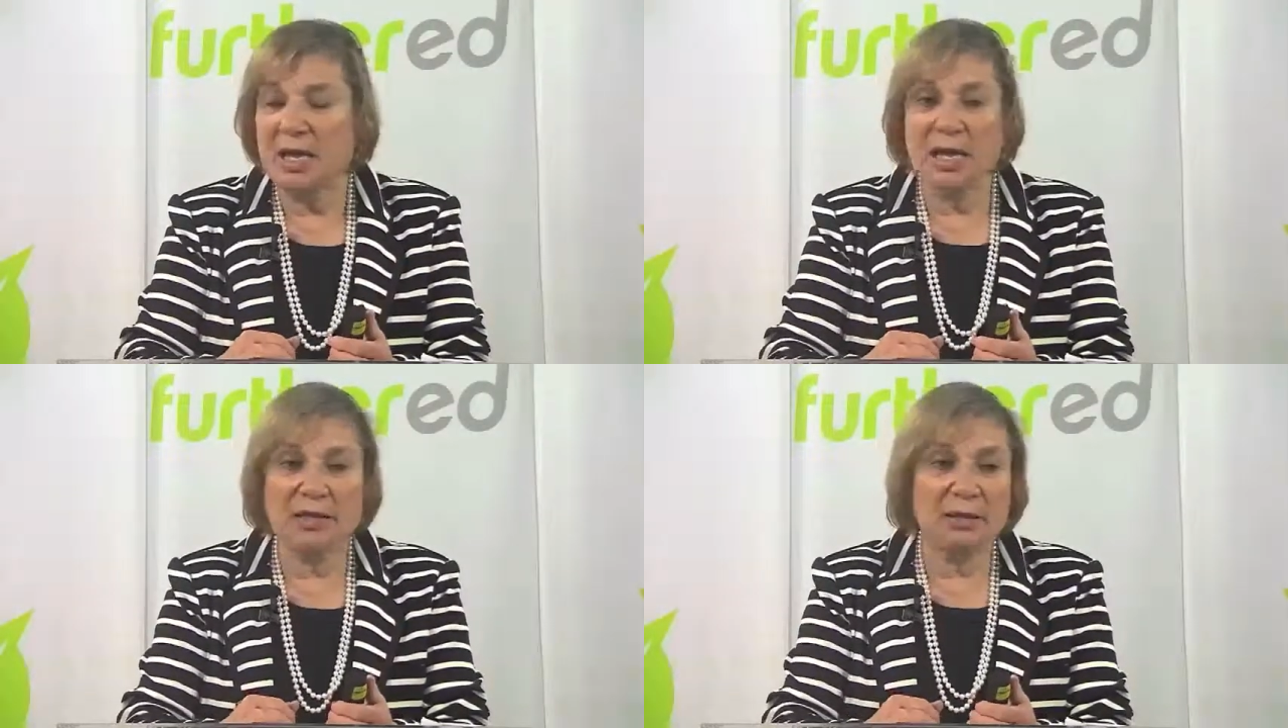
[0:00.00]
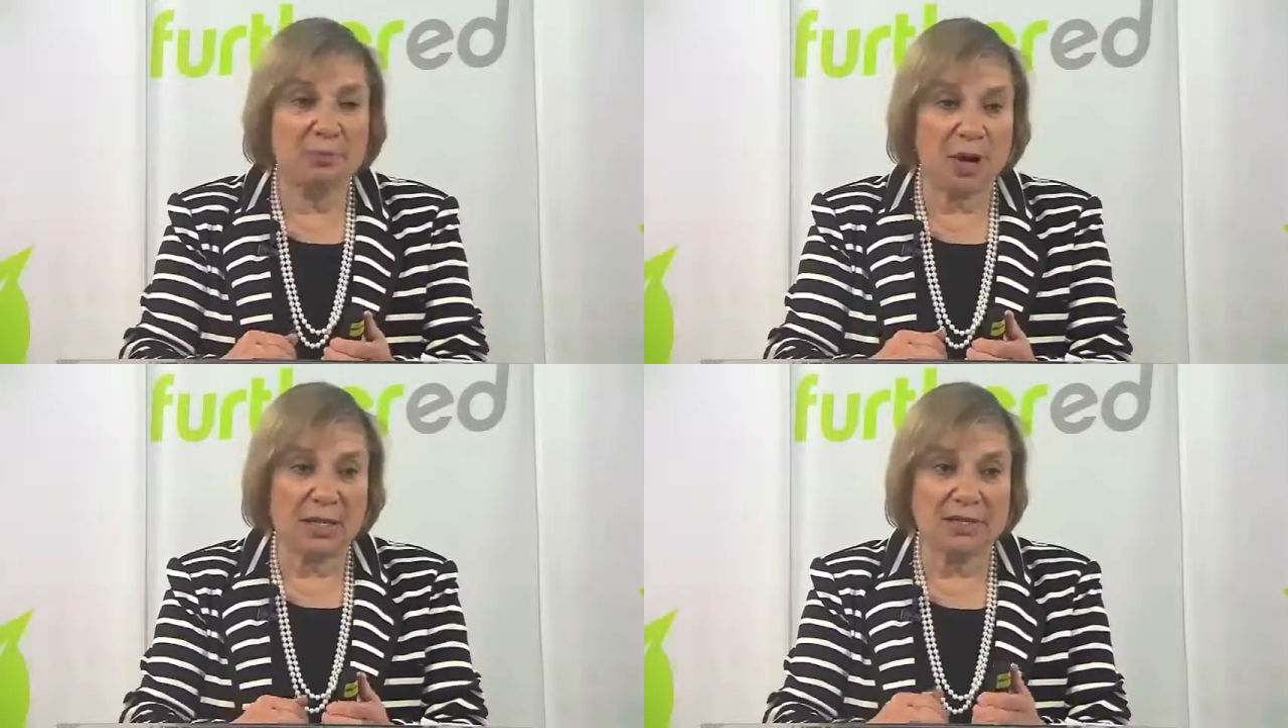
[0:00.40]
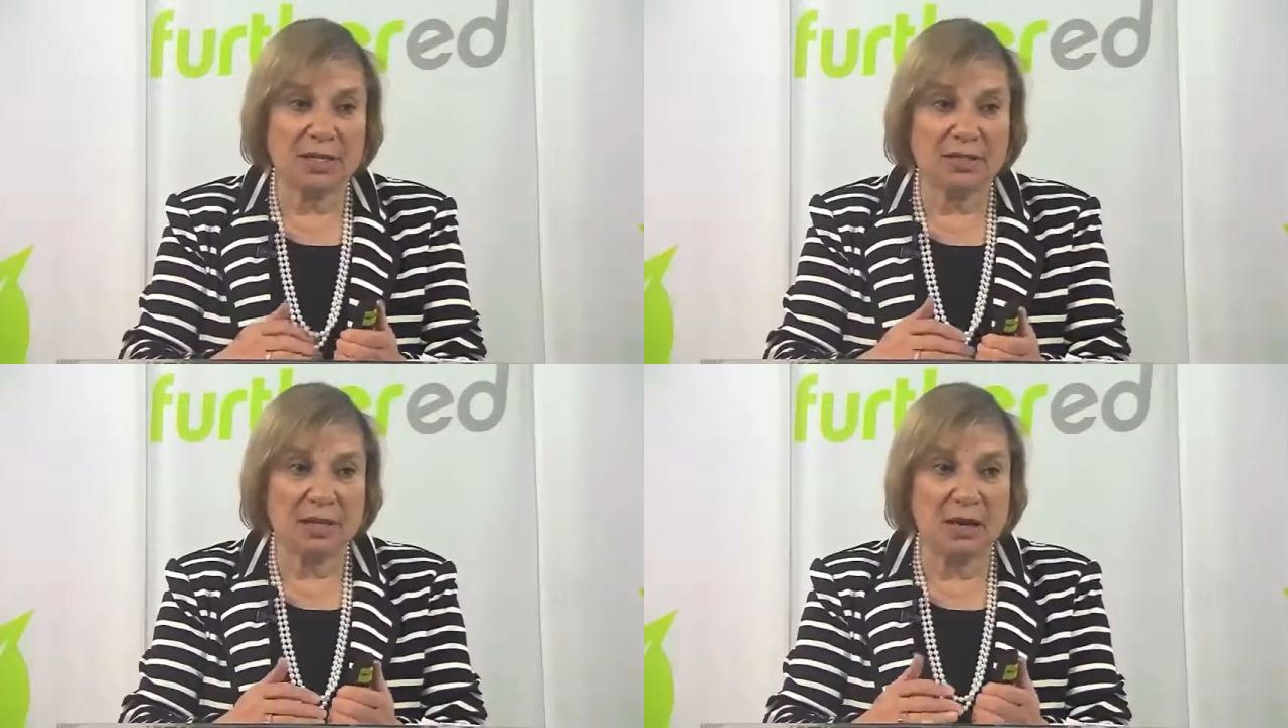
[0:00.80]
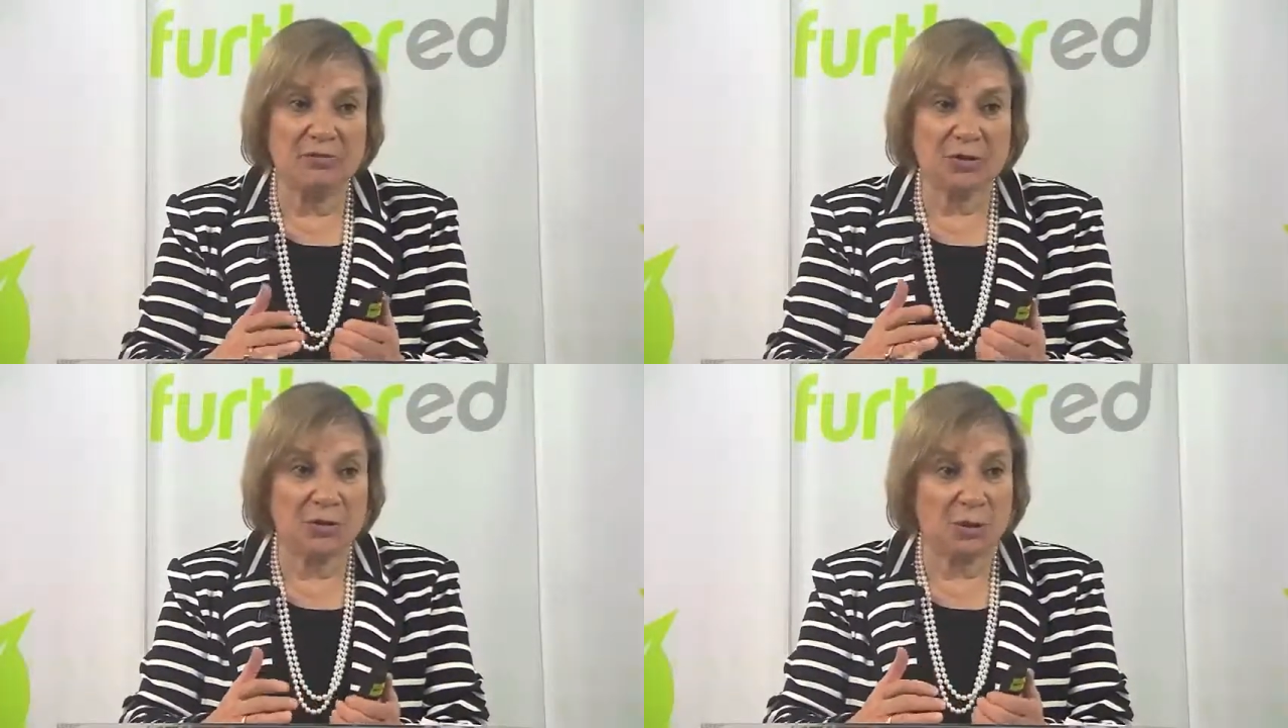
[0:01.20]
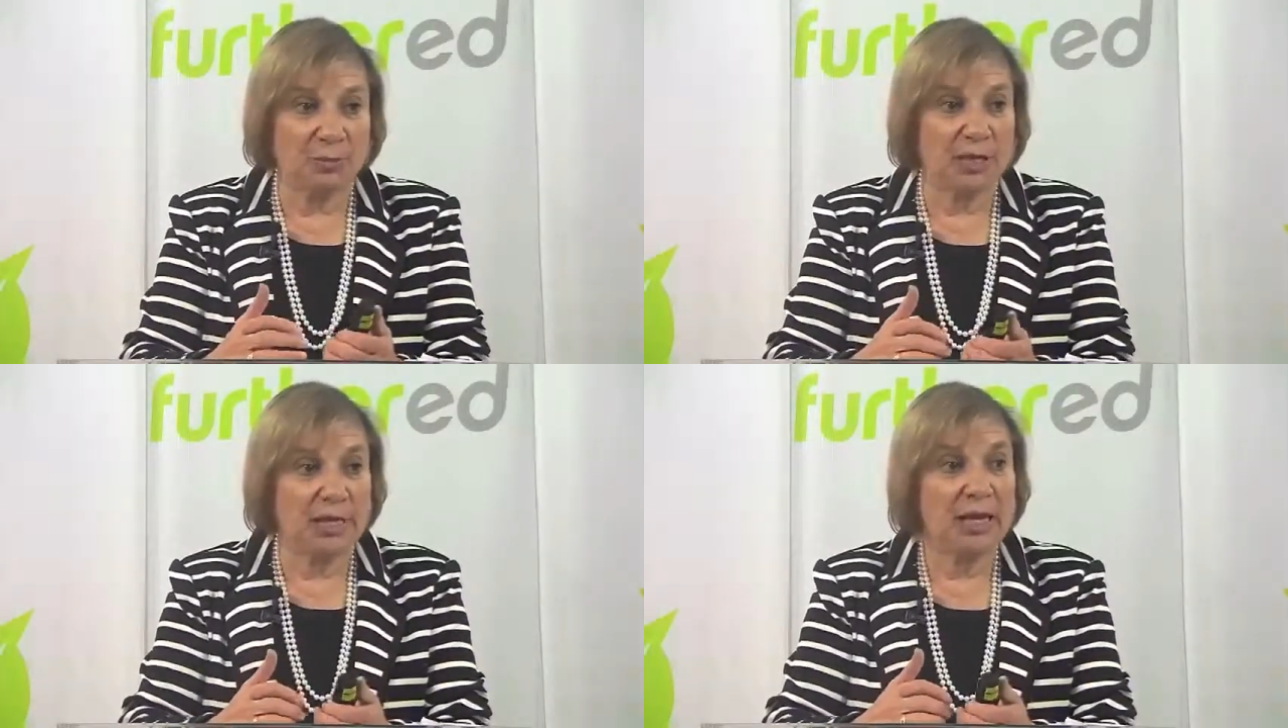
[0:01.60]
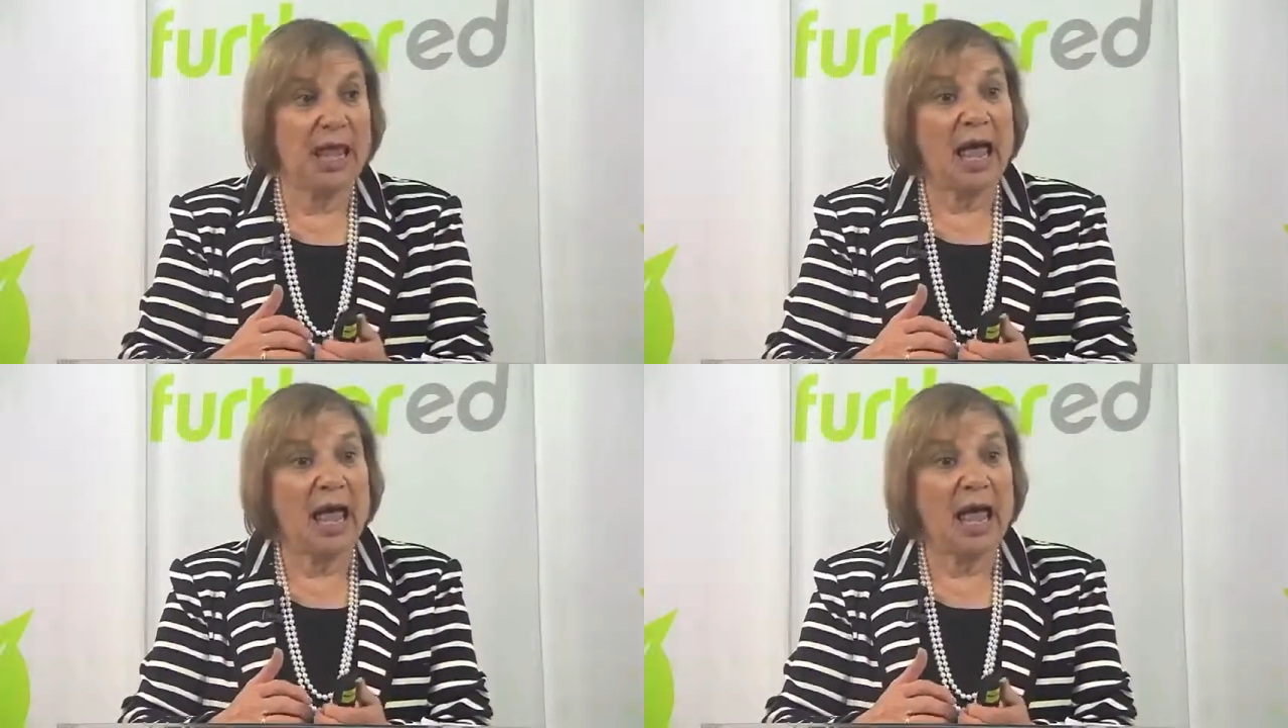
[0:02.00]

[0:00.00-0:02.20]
in the process of determining